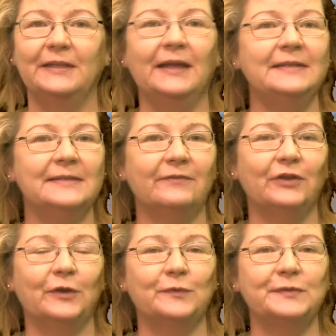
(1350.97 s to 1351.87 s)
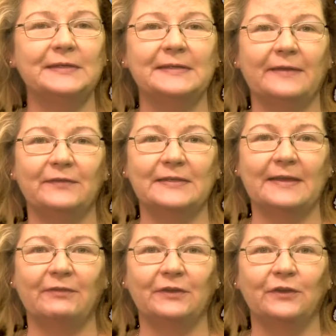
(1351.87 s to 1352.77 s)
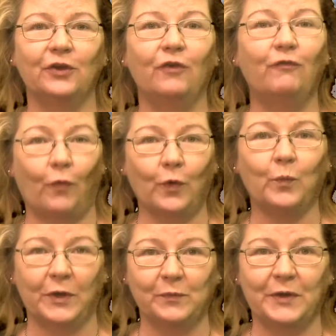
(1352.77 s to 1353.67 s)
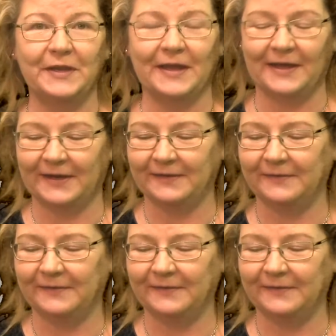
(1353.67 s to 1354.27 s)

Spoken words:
970-677-4119.